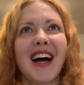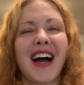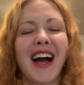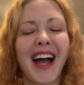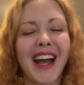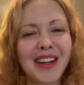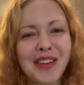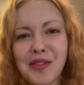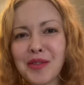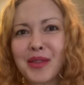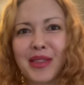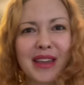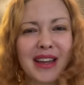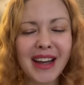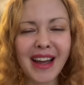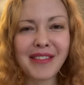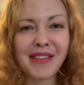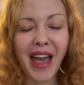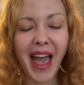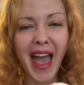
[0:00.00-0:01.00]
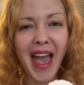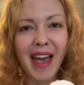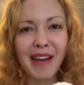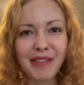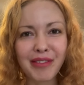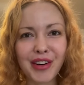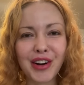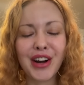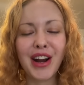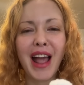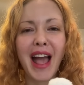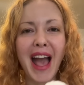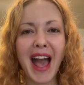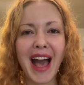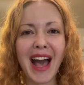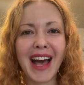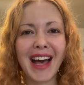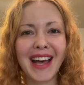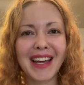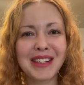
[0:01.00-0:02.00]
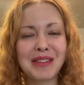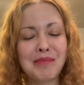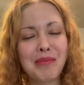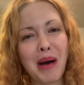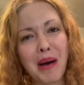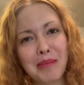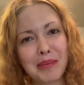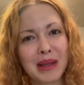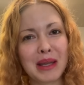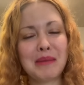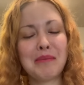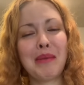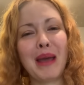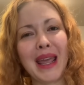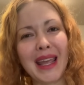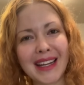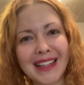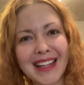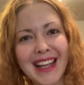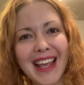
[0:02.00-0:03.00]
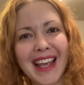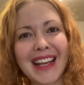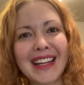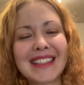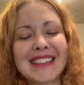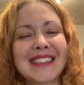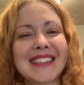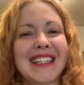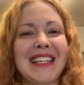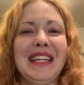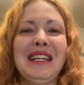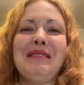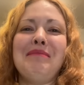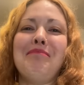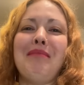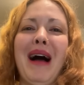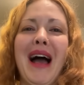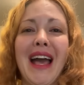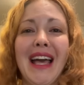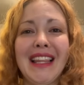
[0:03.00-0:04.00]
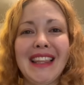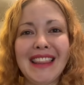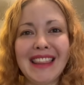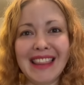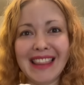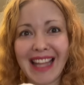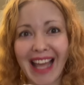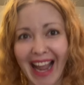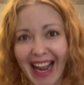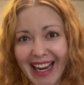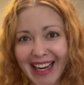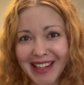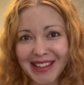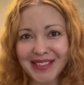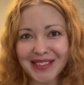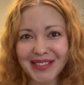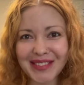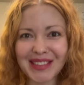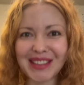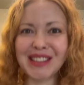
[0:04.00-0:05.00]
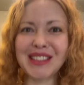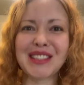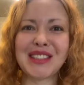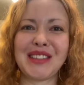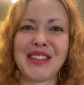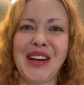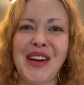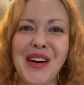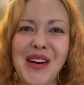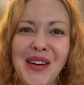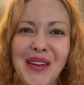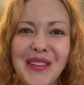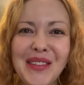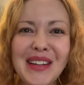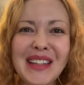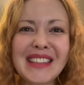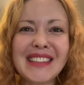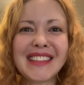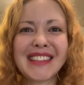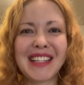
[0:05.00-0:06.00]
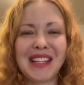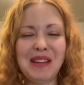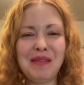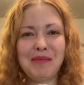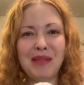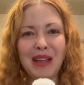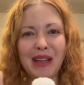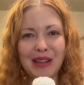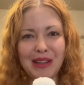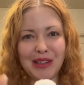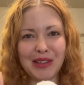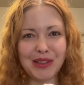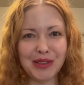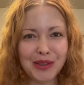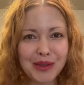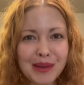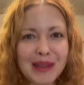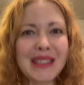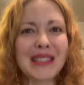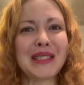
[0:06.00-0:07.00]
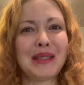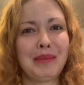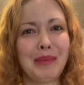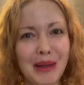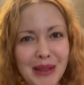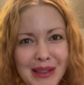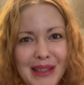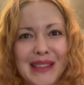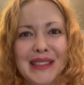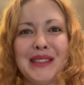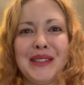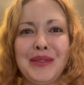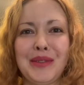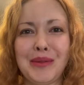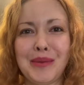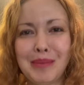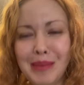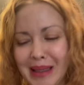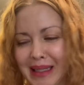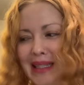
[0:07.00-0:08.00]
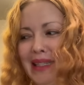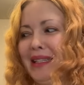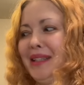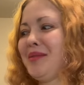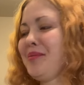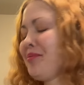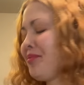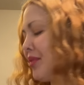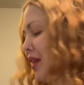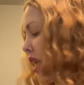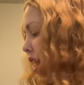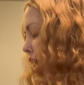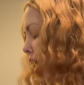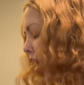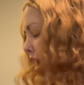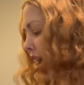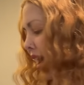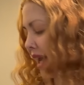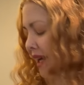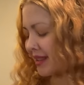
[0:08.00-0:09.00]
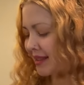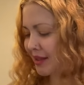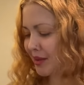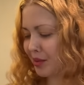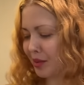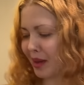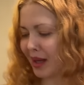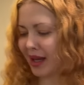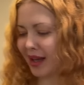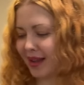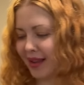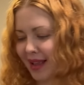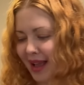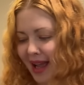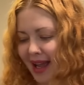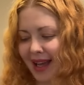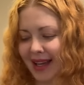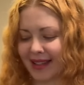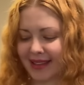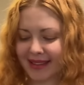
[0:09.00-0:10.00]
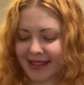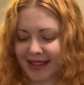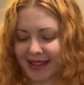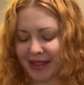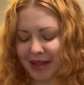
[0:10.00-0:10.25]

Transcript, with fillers: I don't think I've ever had pumpkin pancakes in my life, so it's gonna be a new experience for me. As well as,